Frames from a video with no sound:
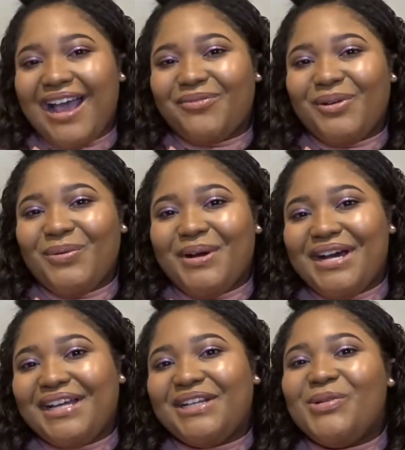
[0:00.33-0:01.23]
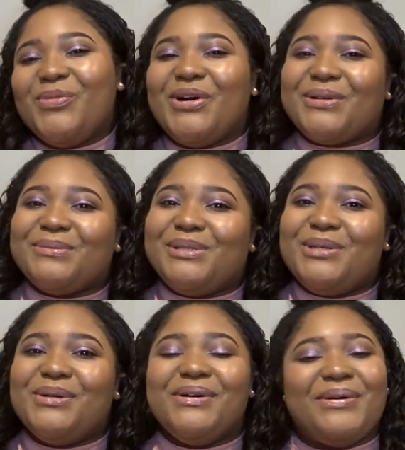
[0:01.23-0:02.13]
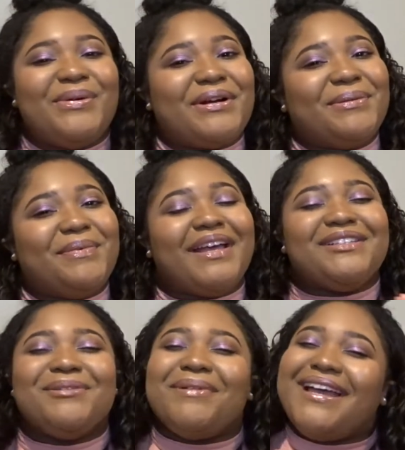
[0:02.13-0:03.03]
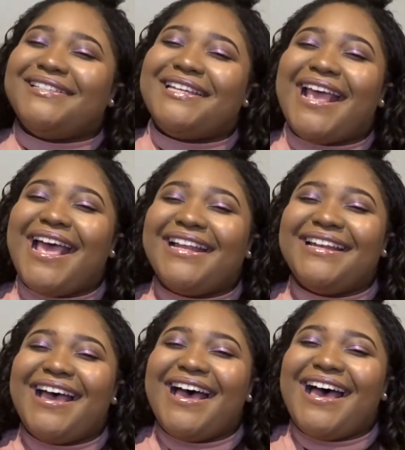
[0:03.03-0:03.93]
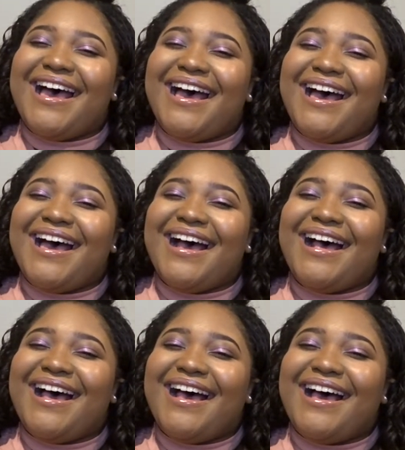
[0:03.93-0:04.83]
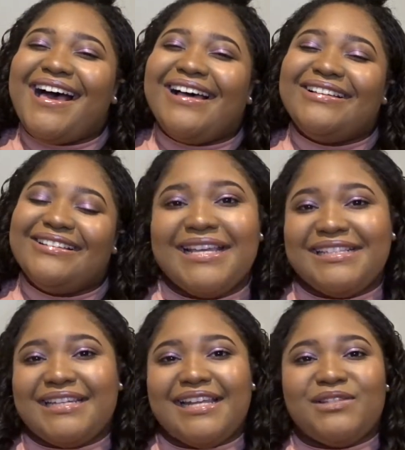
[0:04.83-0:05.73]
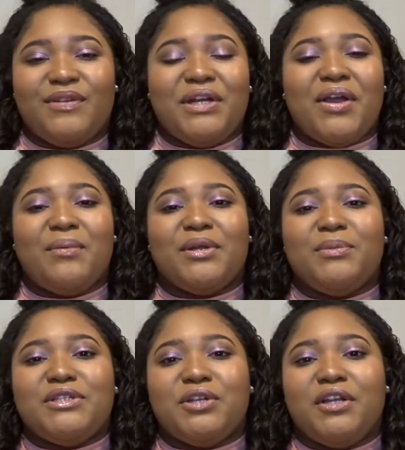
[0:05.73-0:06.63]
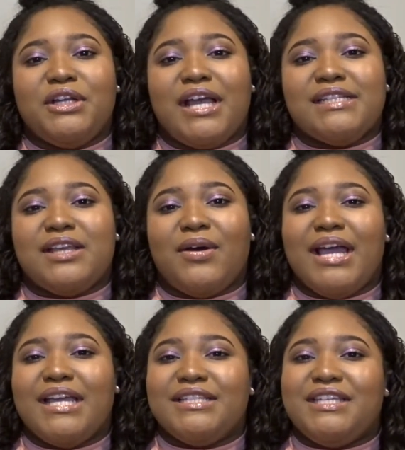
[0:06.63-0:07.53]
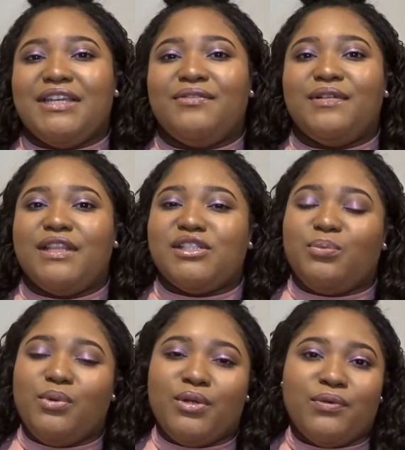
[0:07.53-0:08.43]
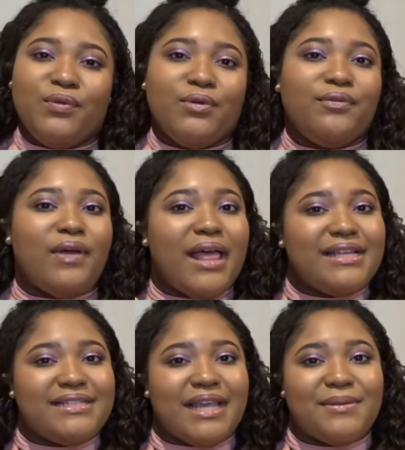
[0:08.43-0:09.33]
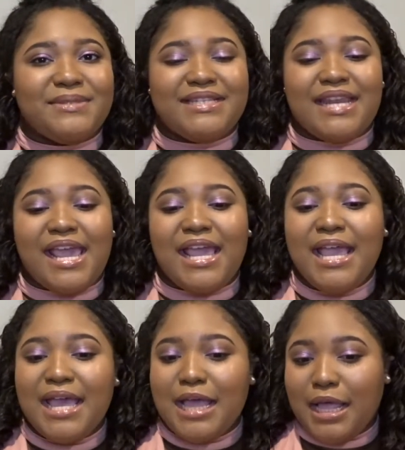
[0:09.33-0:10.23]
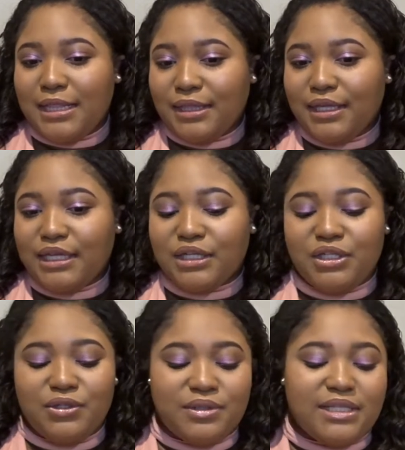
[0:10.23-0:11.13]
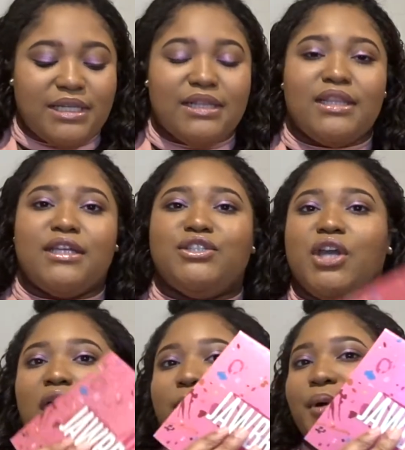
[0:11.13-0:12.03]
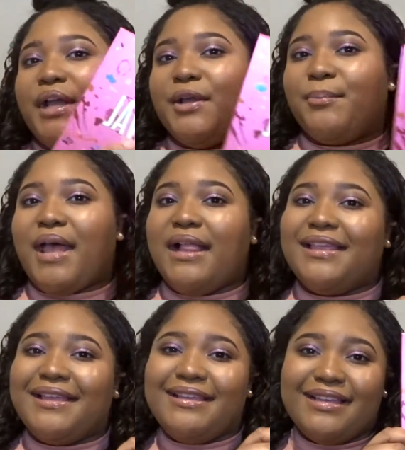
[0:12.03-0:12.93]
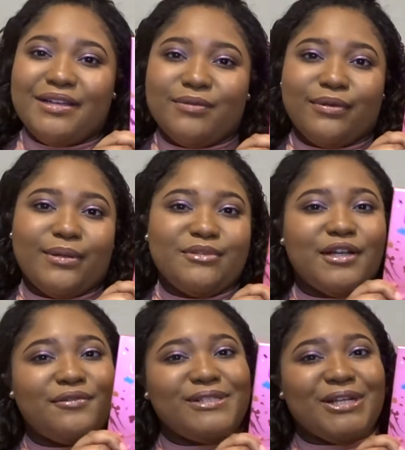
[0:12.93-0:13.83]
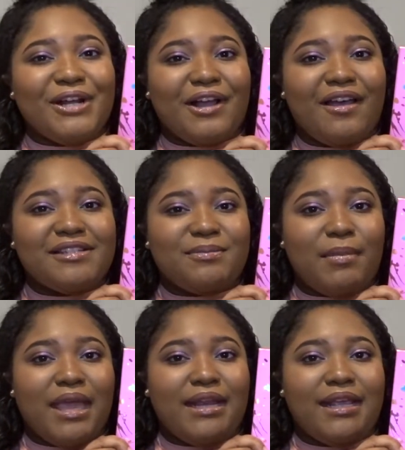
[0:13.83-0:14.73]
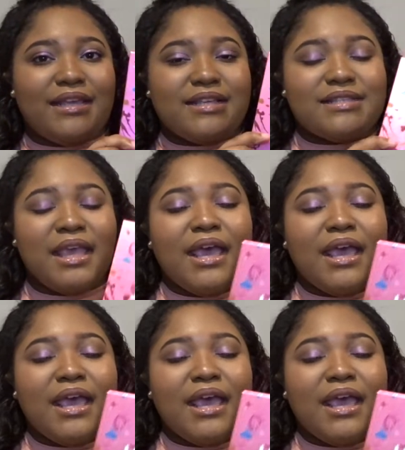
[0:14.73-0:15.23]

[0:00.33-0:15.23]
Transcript: Hi everyone, welcome back to my channel. In today's video I'm going to be showing you guys how I achieved this beautiful Valentine's Day look using the Jawbreaker palette from Jeffree Star Cosmetics.